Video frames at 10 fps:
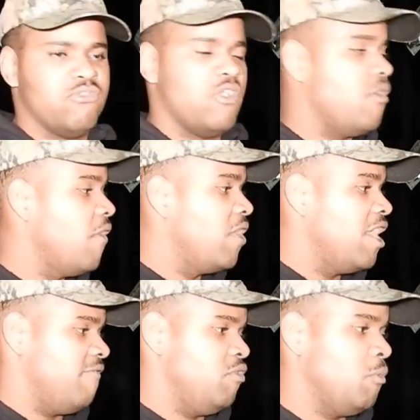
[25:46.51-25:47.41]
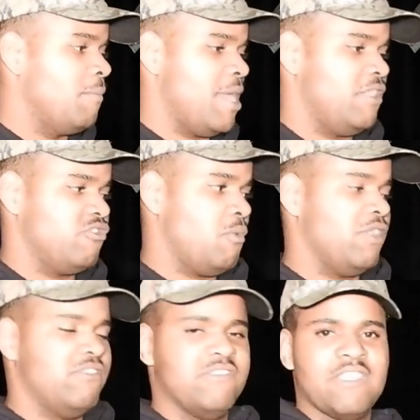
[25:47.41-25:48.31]
So if you managed to
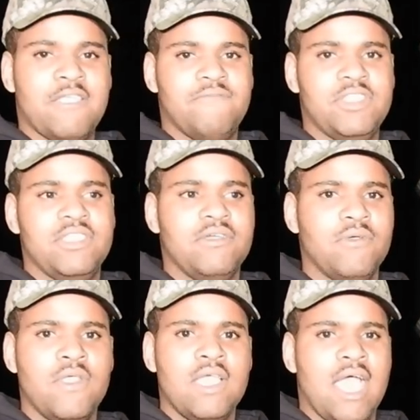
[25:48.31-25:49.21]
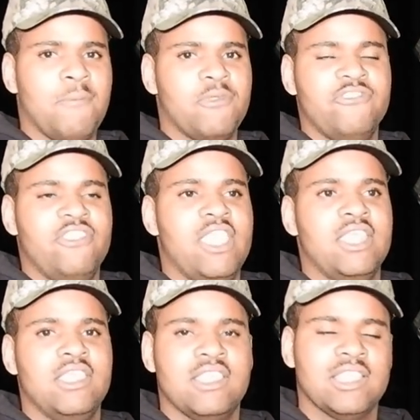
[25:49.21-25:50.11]
watch this entire video, I appreciate
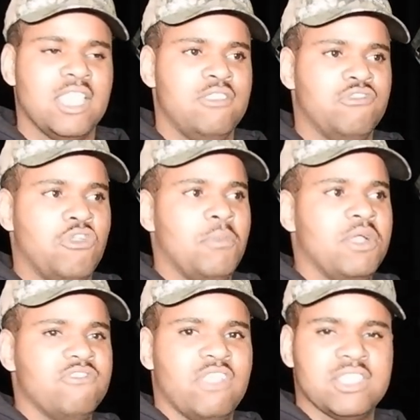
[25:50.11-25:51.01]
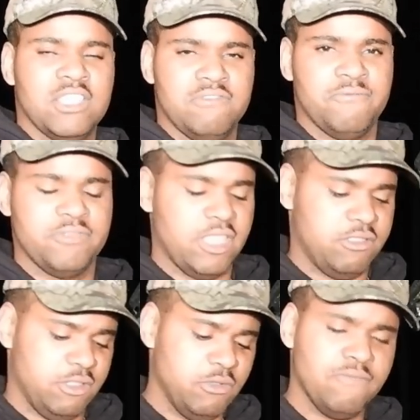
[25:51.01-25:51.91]
it and I thank you so much. I thank
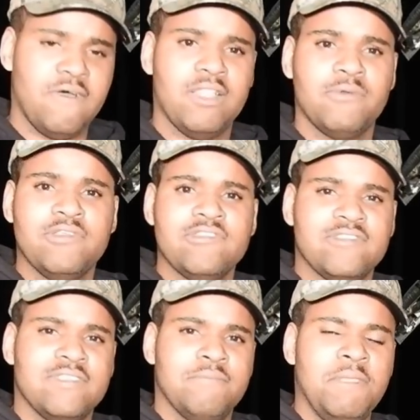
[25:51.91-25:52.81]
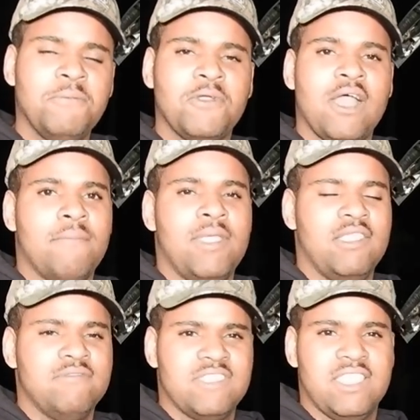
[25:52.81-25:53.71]
thank new followers, people comment
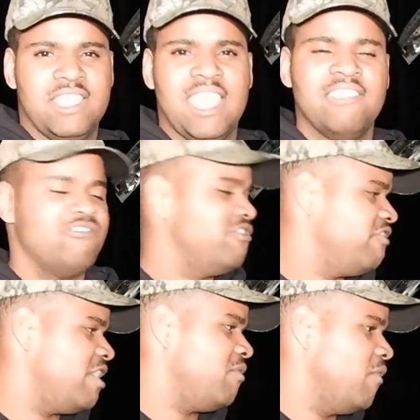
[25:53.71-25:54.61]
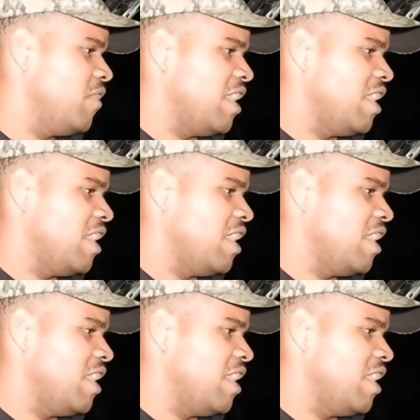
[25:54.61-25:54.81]
and staying engaged in the channel.